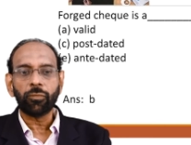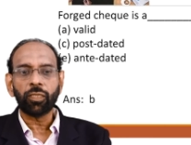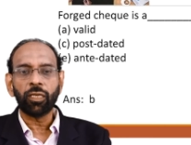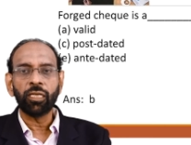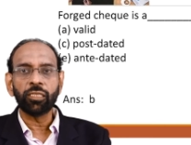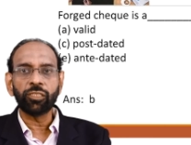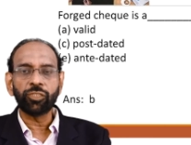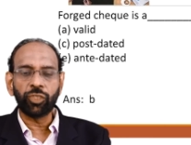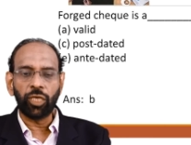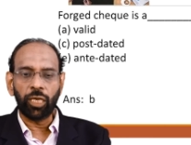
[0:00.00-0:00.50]

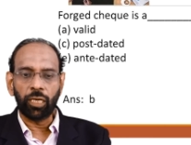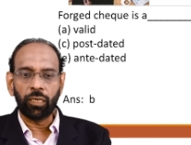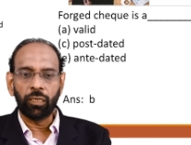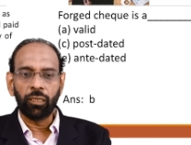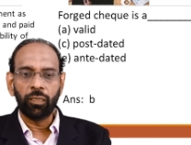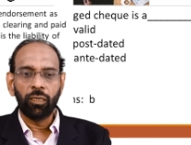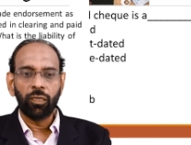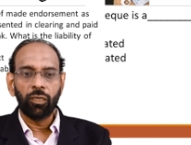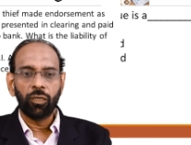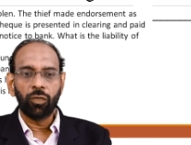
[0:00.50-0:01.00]
A check
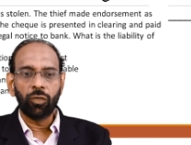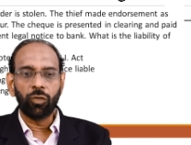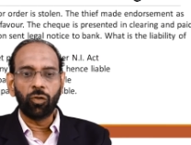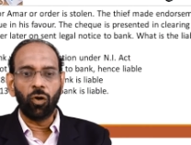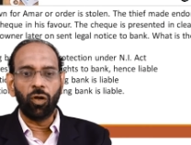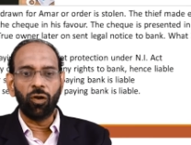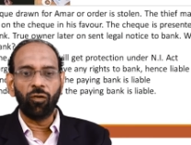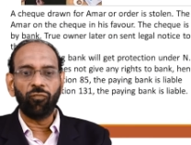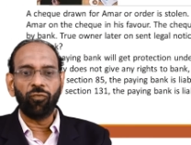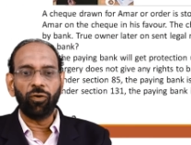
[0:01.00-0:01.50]

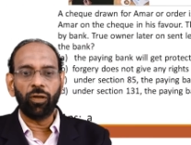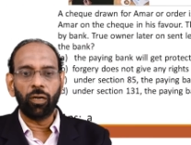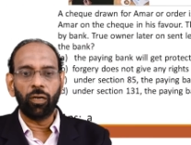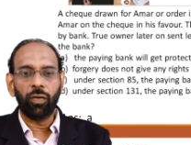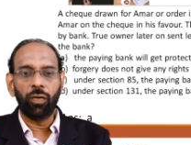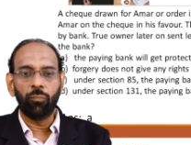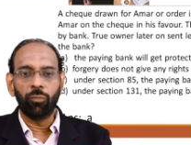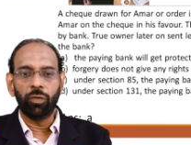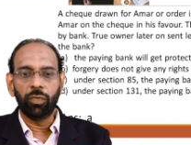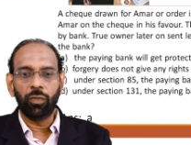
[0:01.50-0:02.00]
drawn for
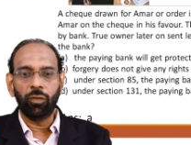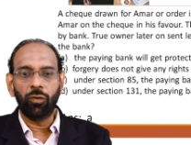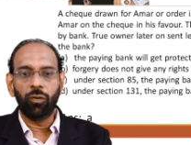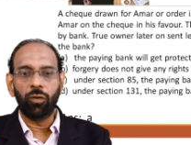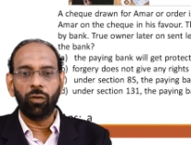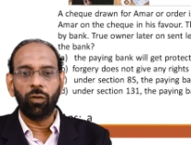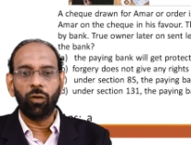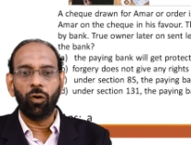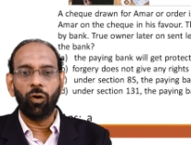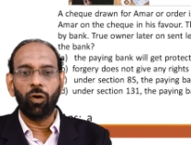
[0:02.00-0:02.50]
Amar
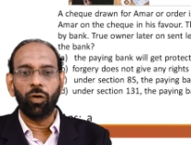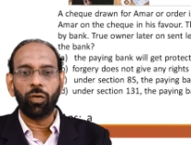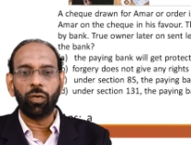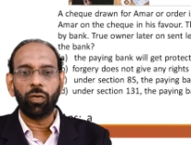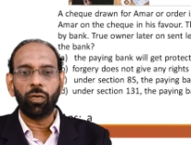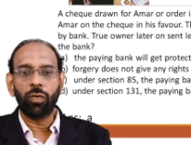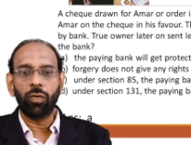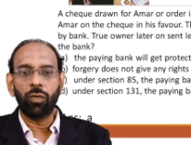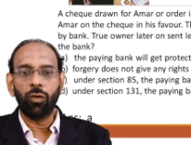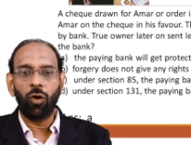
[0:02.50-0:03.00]

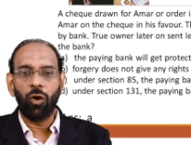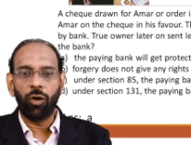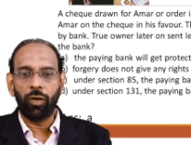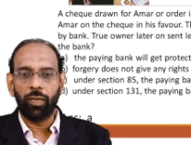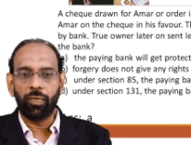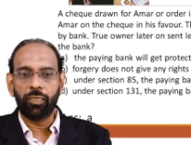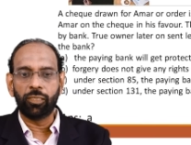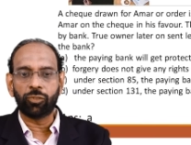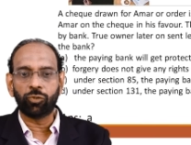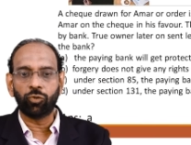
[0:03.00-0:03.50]
or
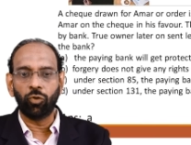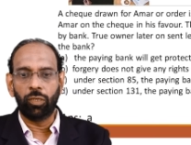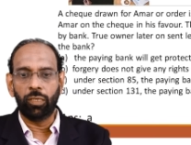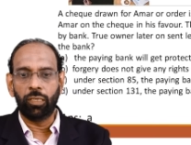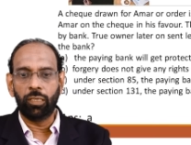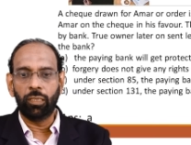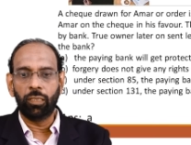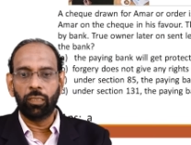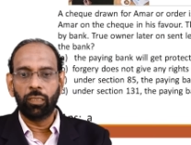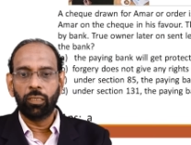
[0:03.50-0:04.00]
order is
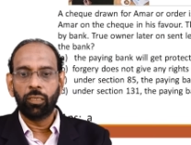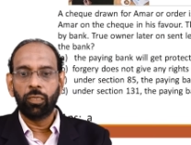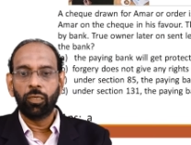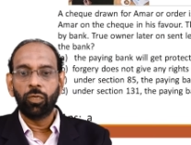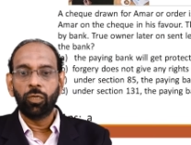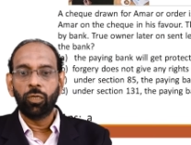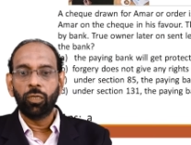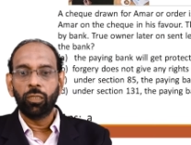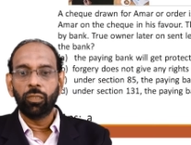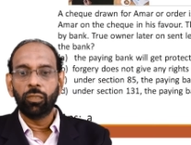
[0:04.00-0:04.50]
stolen.
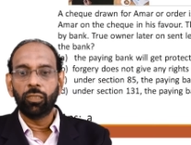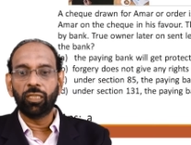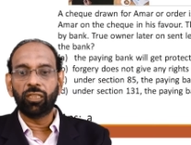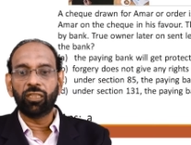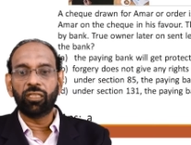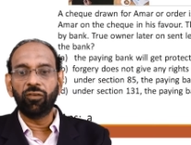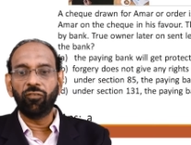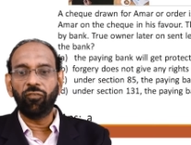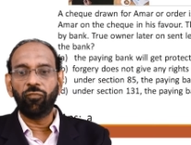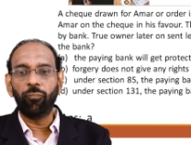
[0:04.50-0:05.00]
The
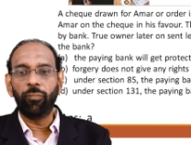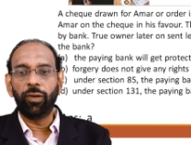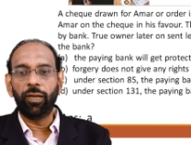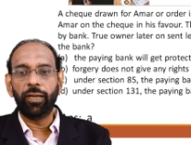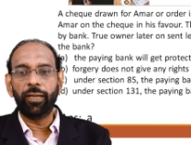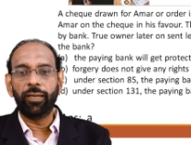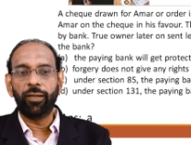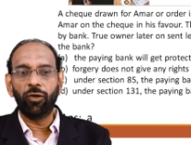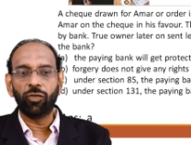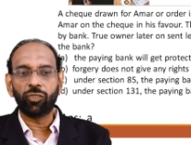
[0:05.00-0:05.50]
thief made
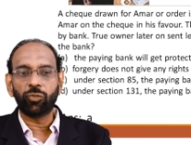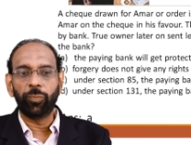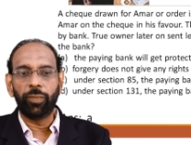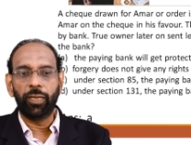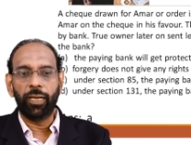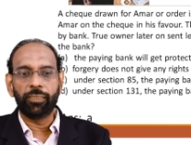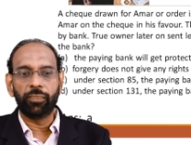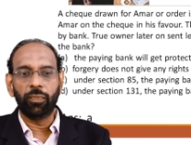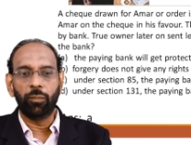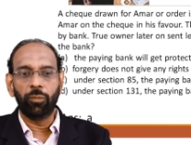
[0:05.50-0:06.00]
endorsement
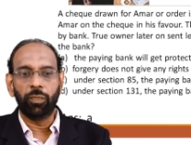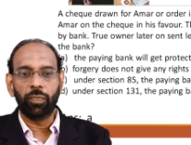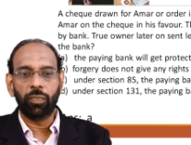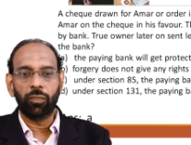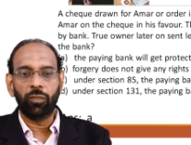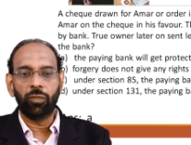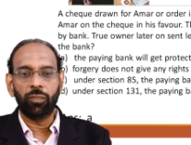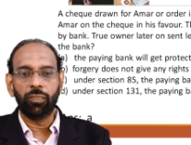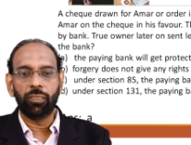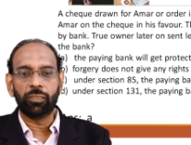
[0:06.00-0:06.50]
as Amar
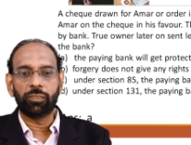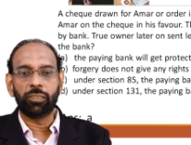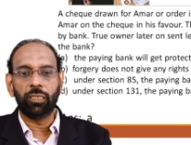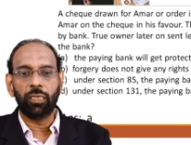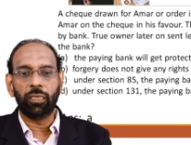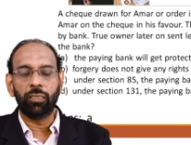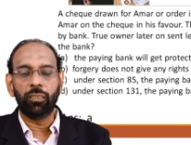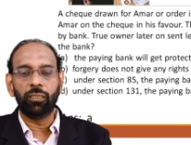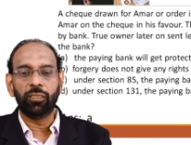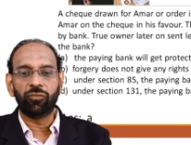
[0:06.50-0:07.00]
on the
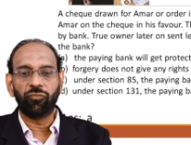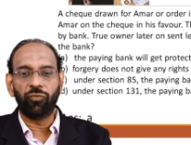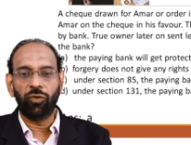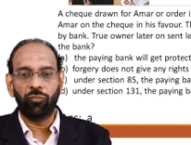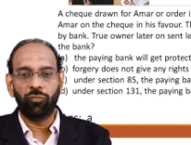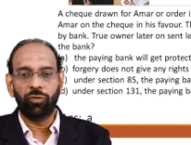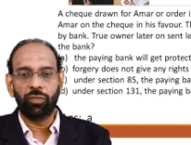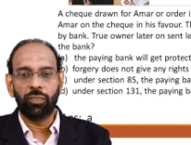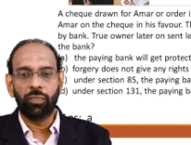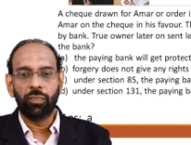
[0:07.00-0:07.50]
check in his
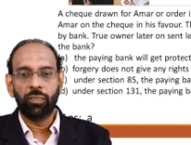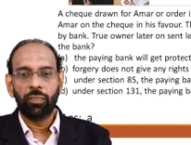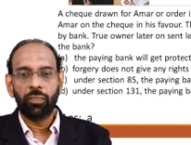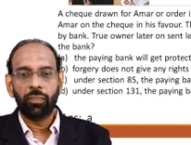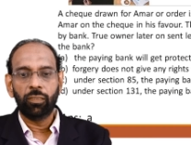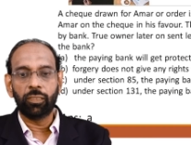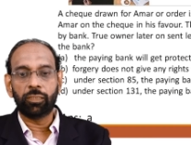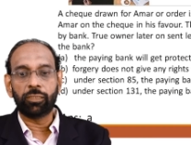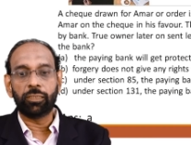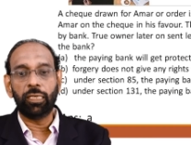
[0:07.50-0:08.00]
favor.
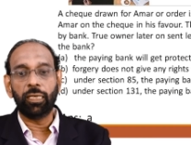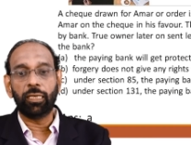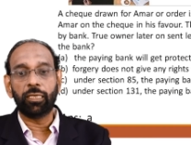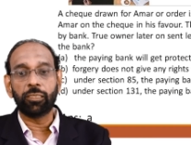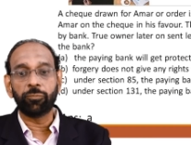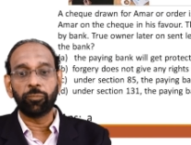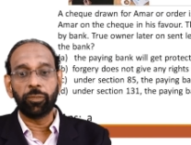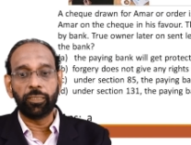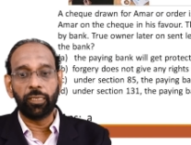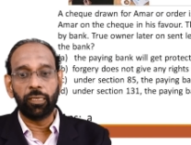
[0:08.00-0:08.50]
The check
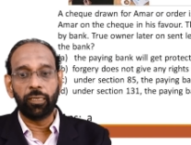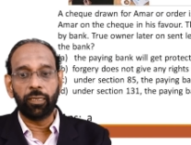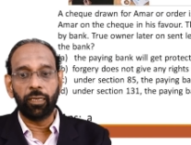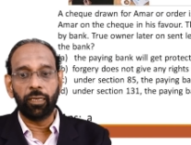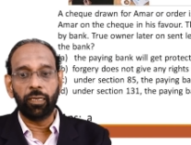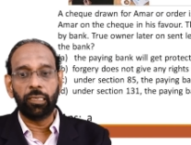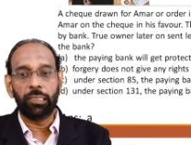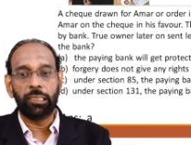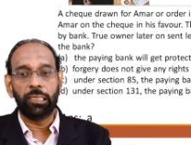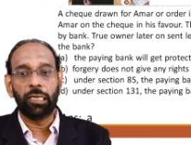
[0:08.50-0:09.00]
is
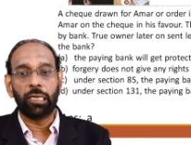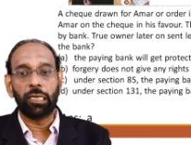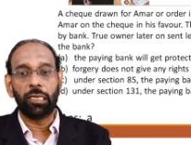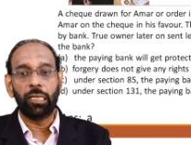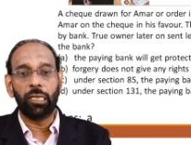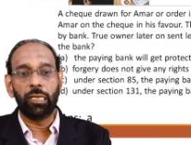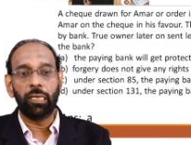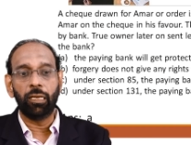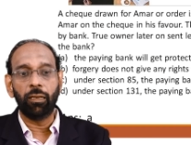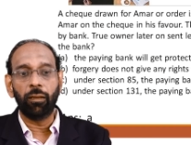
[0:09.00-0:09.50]
presented in
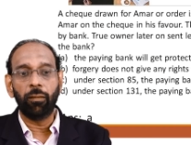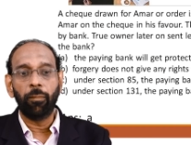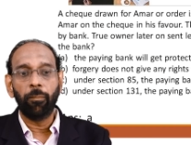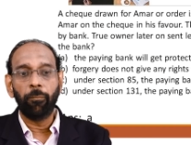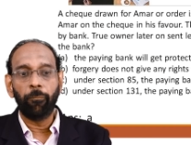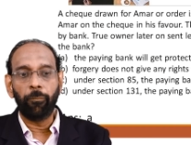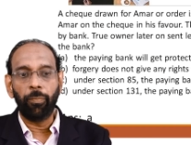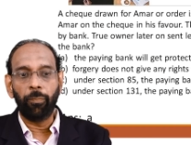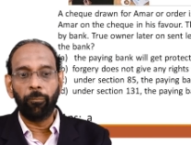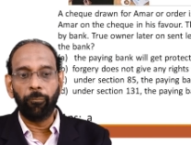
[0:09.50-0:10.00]
clearing
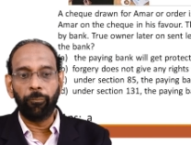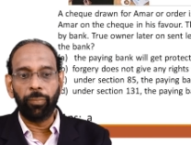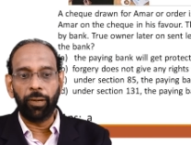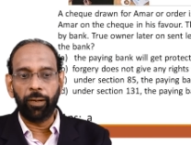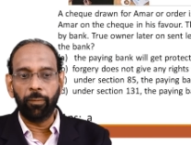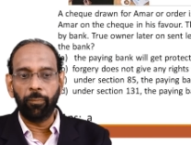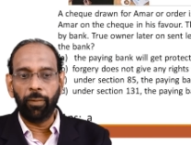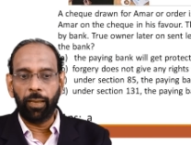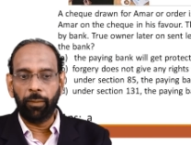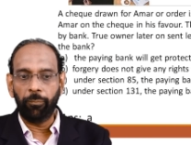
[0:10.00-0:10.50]

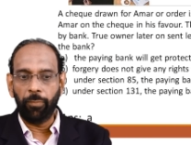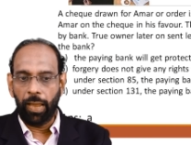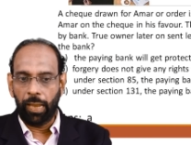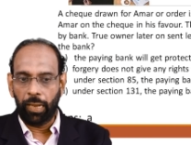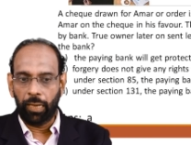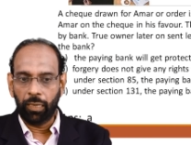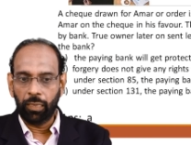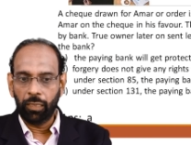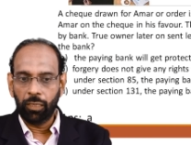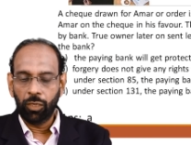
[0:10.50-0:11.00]
paid by
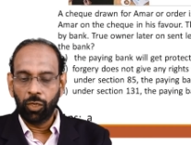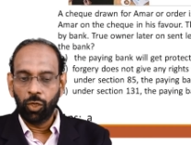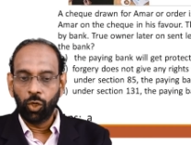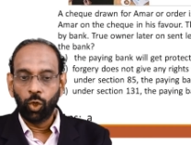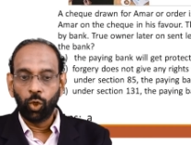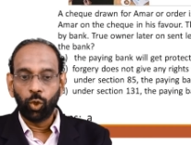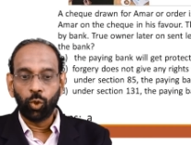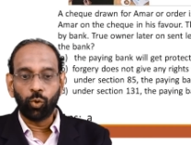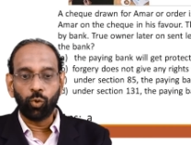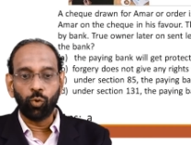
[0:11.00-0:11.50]
bank.
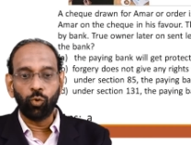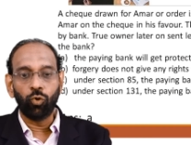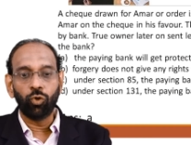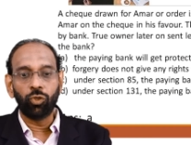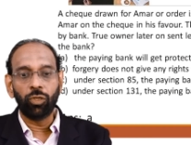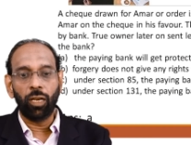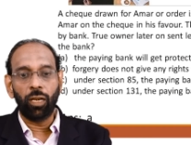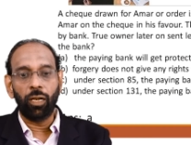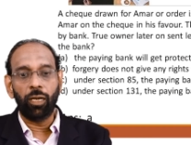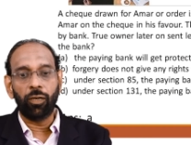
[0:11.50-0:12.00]
True
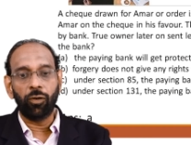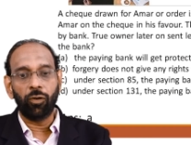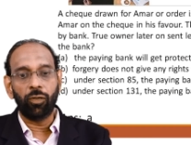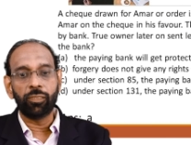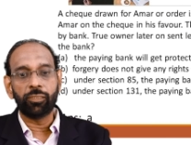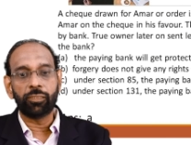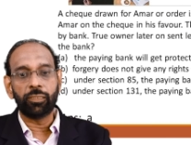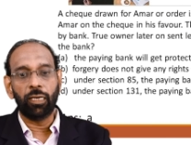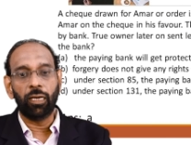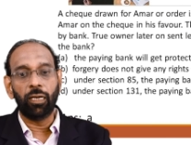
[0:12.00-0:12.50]
owner later
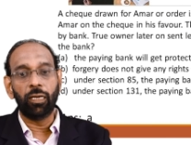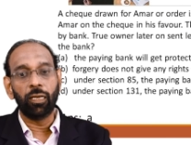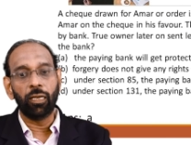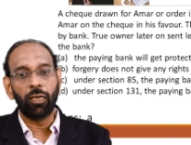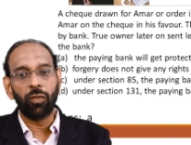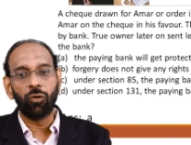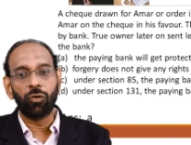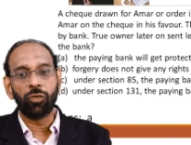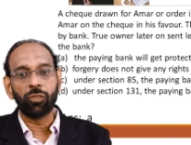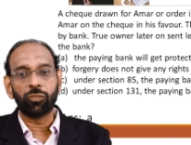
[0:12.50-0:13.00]
on sent
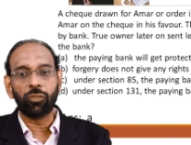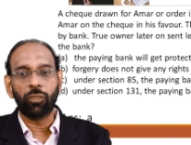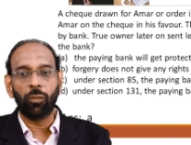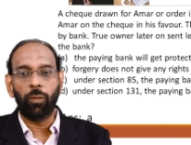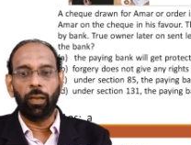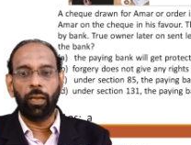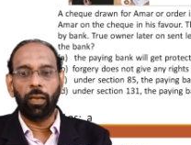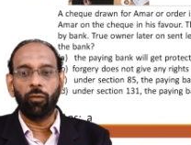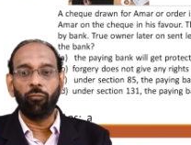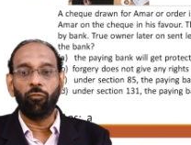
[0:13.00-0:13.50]
legal notice to the
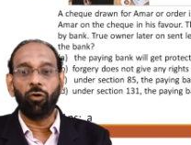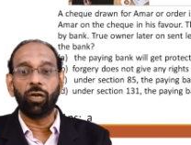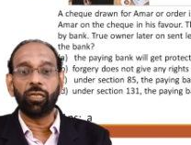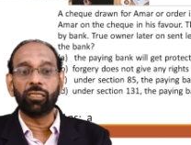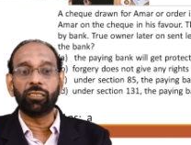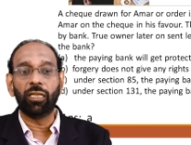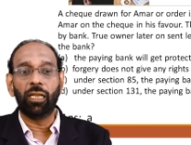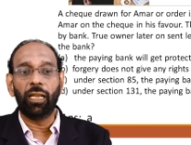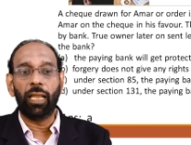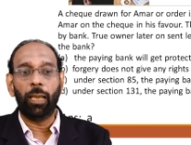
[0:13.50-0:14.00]
bank. What
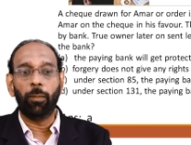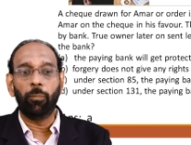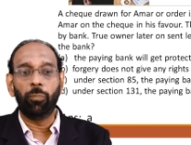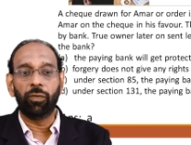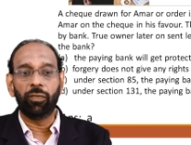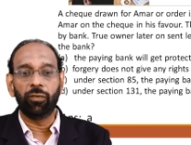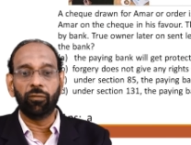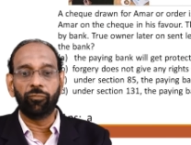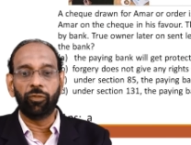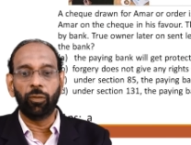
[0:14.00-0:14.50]
is the
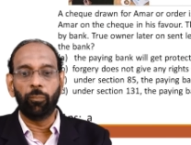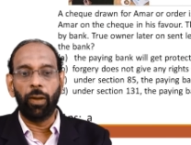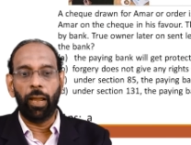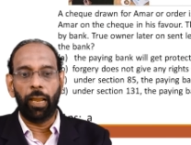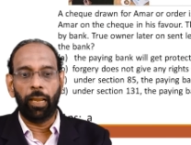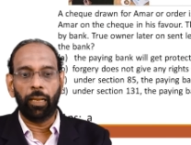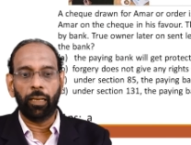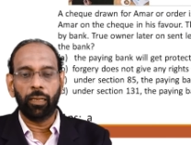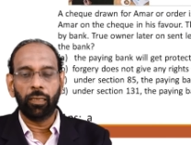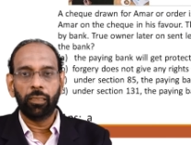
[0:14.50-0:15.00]
liability of the
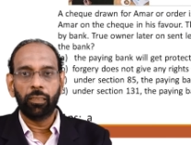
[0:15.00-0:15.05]
bank?